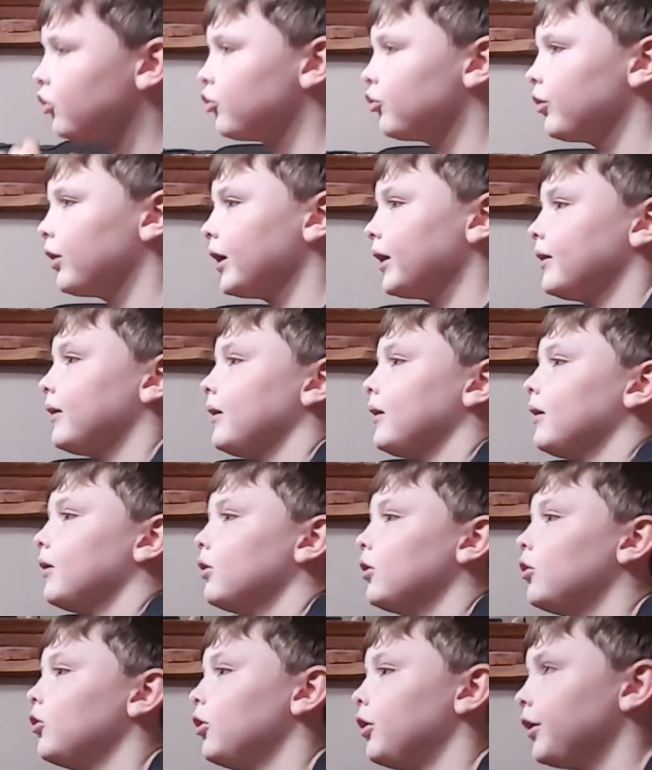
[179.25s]
Crazy.
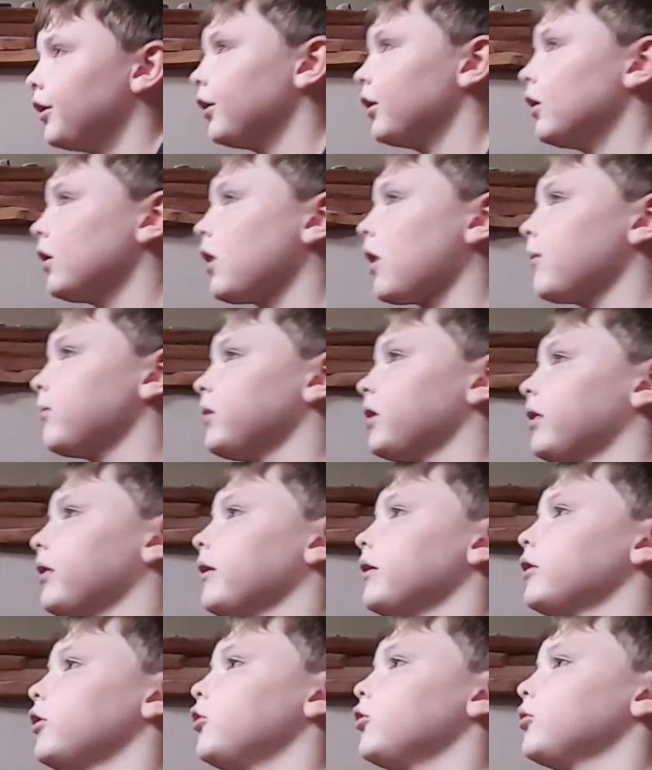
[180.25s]
Hold on. Let me
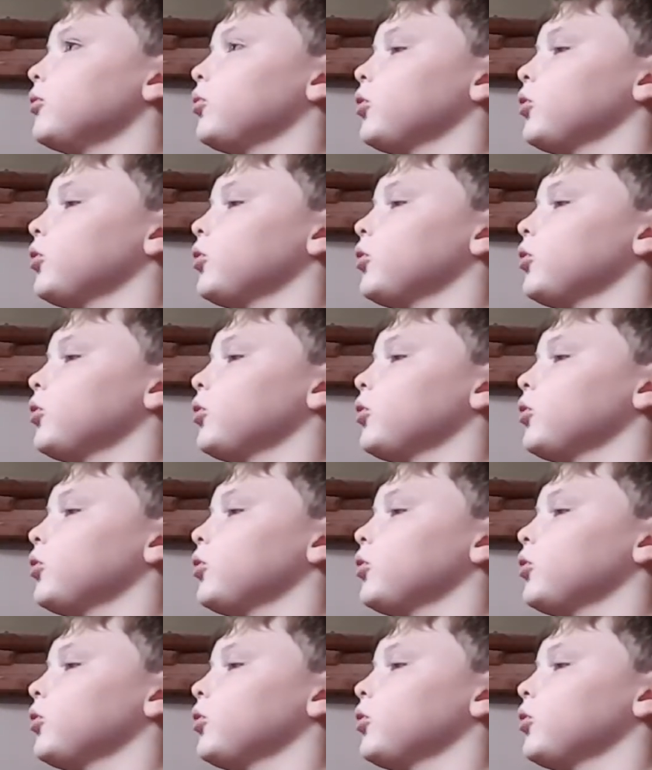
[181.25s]
say the whole